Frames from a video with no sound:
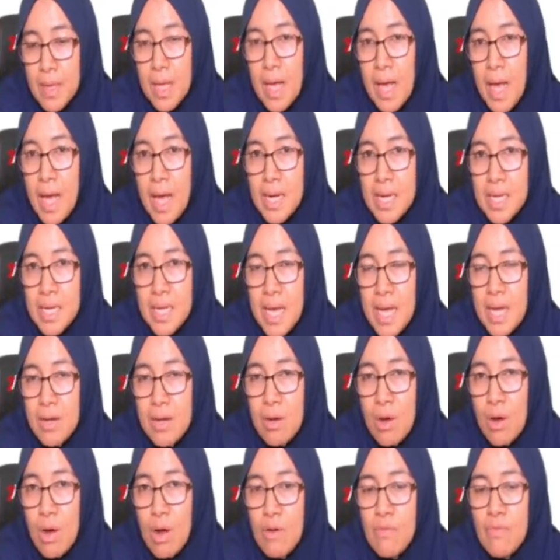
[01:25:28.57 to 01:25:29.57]
At the end
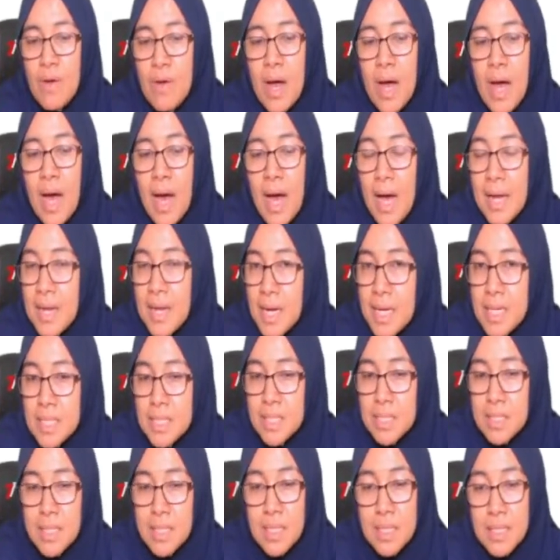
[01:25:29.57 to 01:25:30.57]
of analysis.
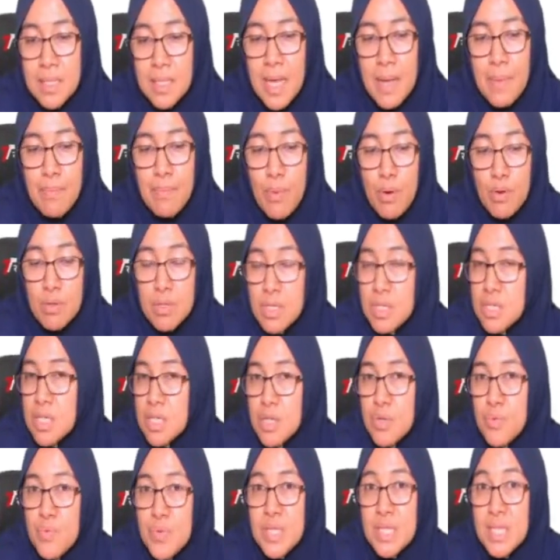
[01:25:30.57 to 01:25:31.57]
The same
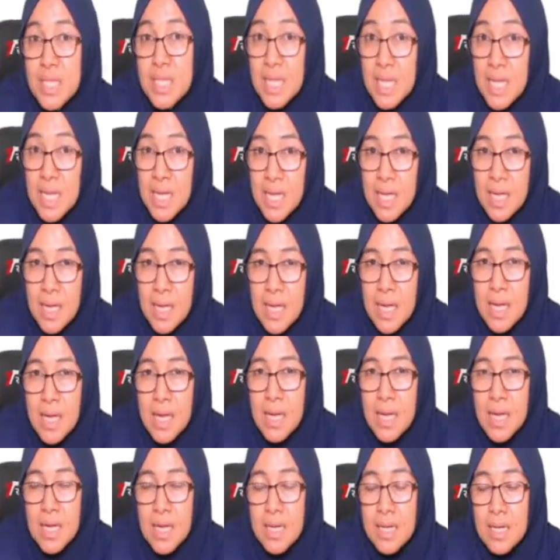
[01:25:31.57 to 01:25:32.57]
position with D.
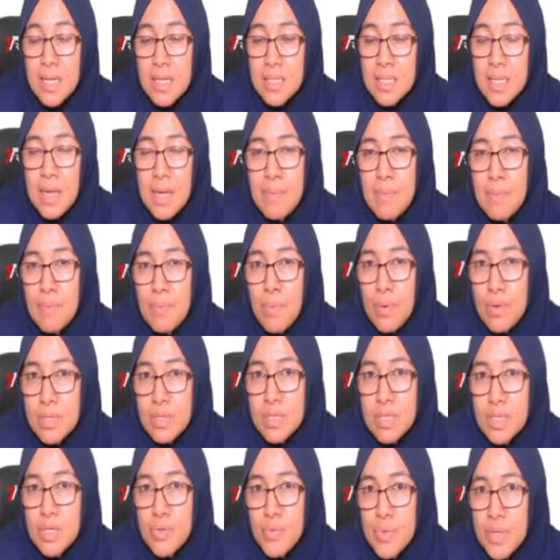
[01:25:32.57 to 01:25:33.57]
The same
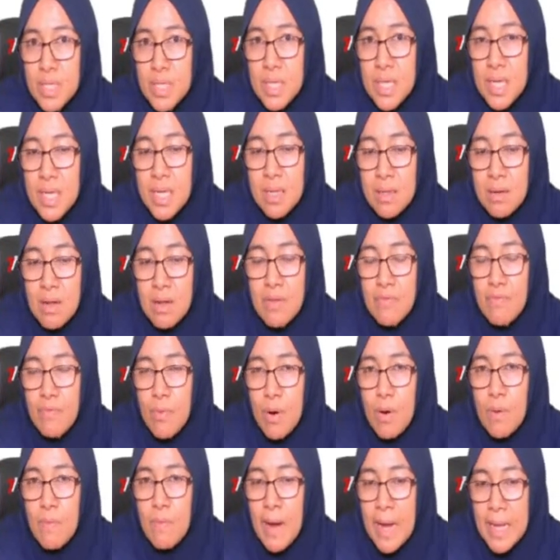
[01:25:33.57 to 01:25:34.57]
position with D. 3,
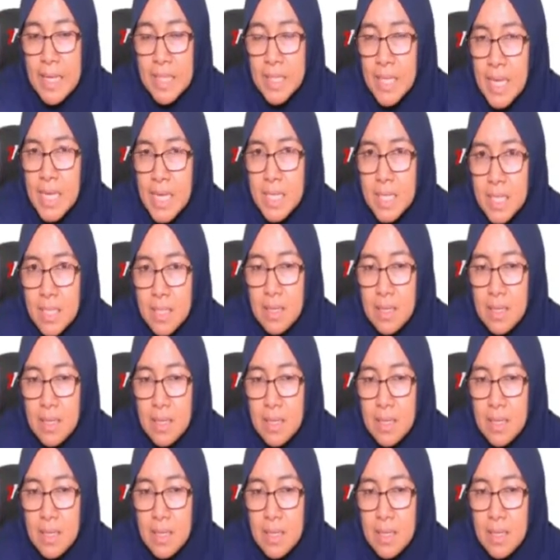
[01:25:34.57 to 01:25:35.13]
4, 5, 6.